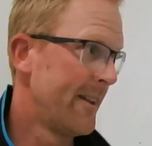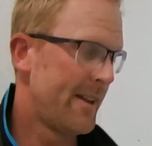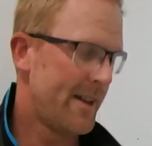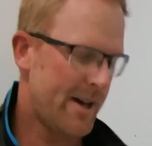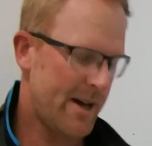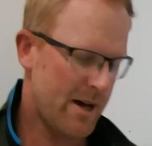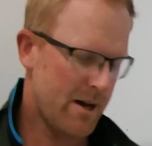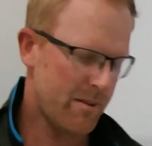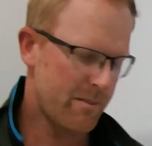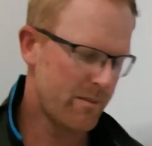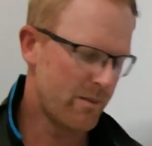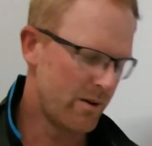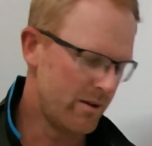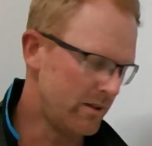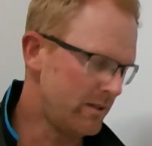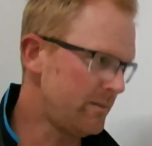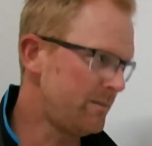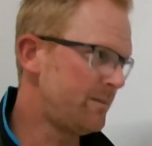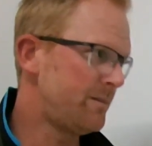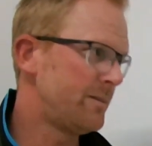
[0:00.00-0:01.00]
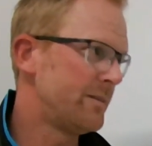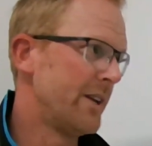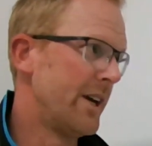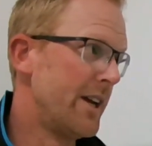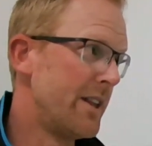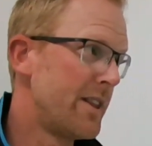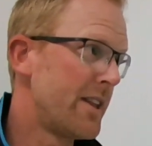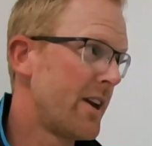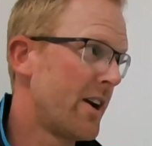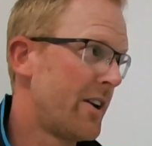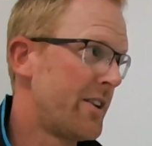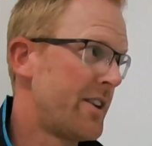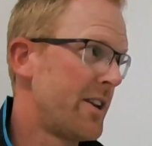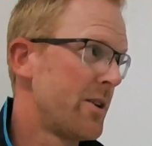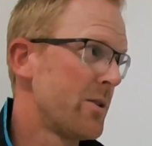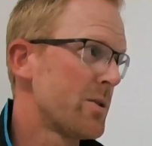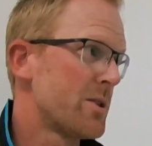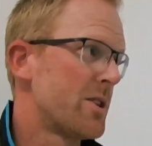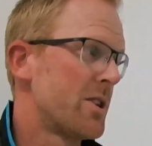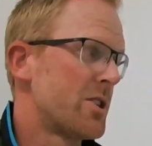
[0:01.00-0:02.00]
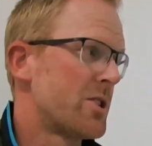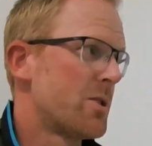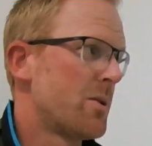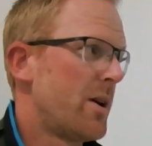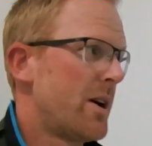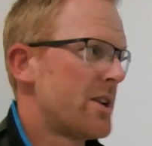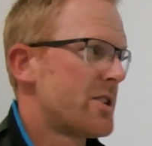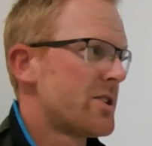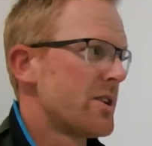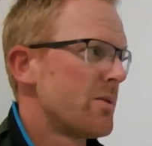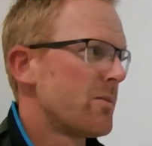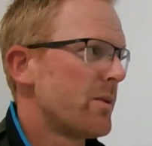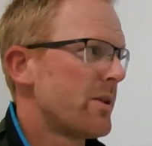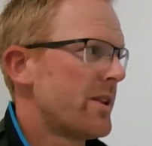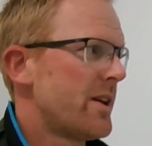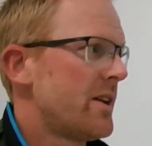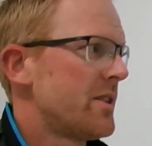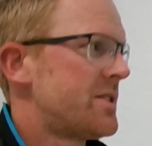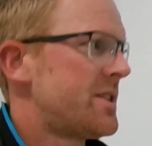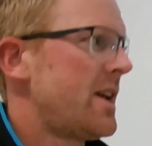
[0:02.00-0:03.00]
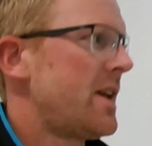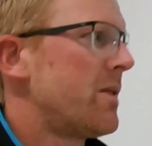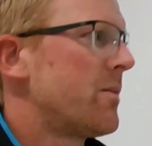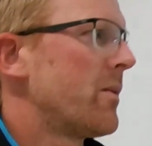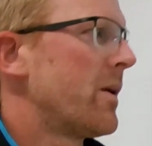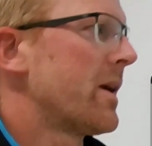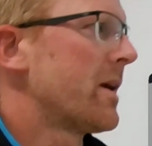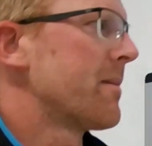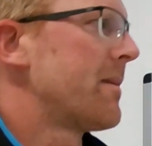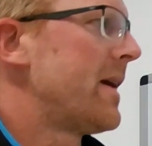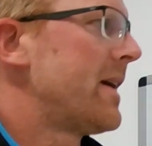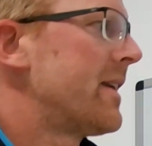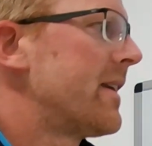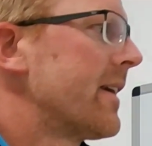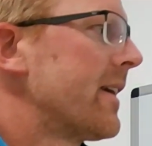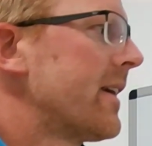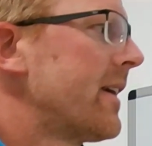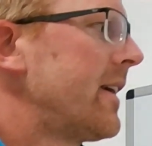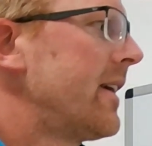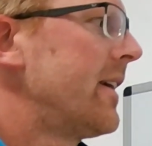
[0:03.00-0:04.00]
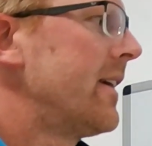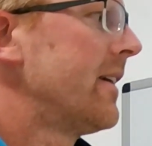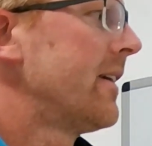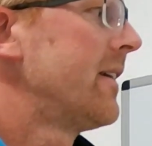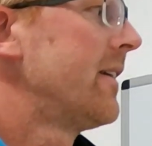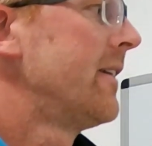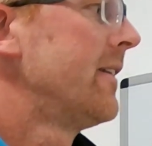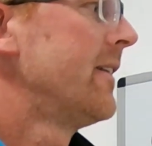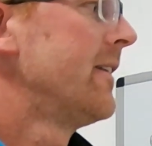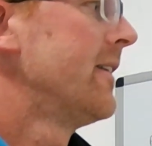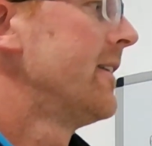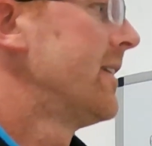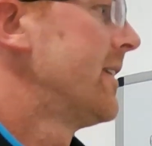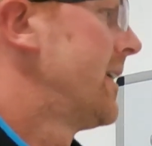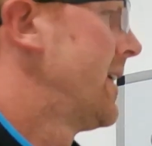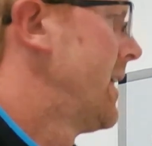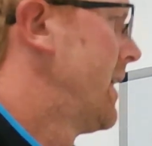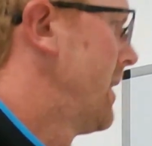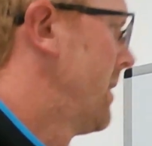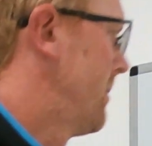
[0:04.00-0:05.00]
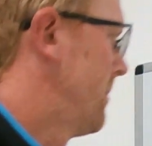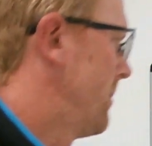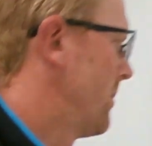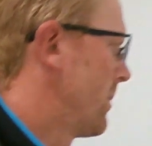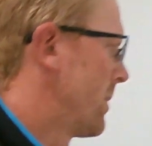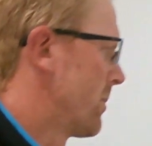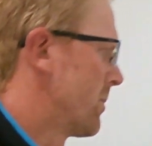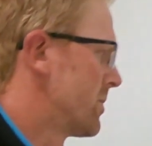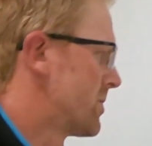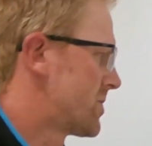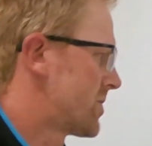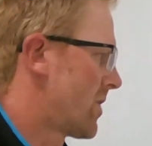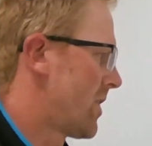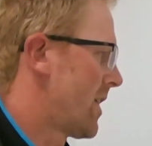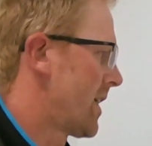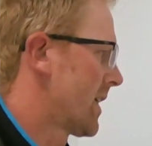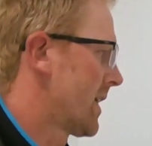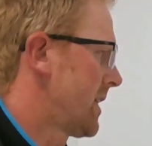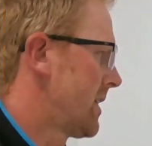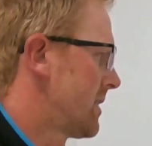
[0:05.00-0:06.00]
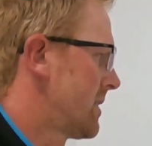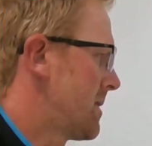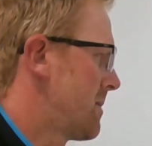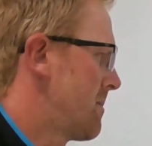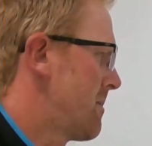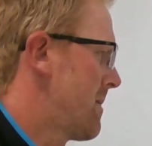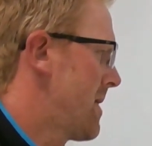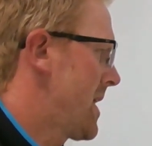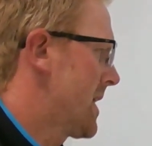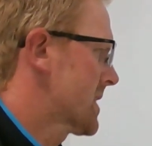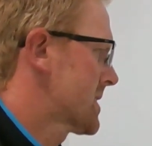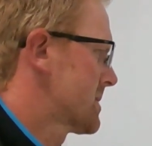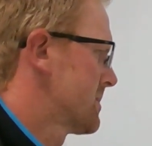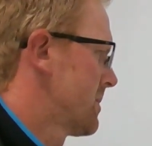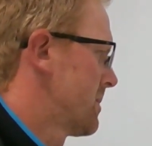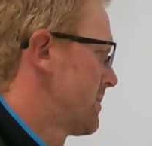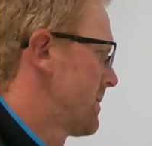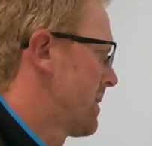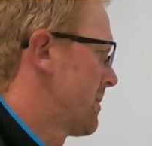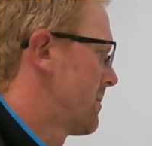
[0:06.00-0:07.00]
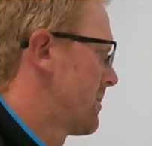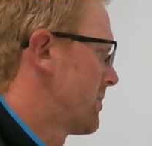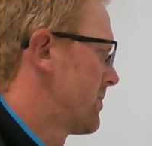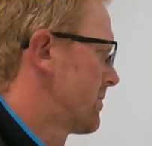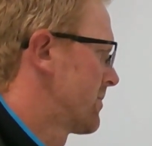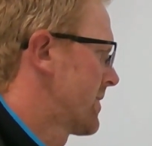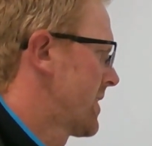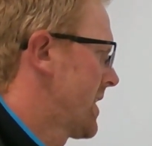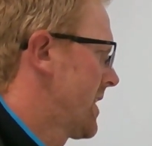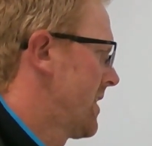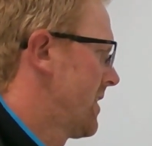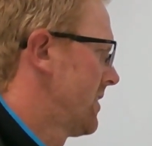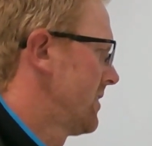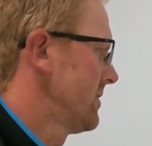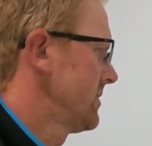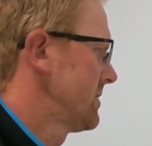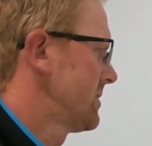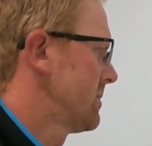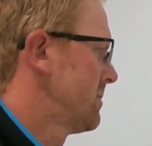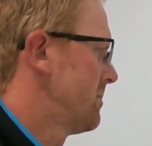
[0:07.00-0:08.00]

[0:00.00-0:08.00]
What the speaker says: In the ideal situation with our 10-week mating here, we would try and get the maximum number of cows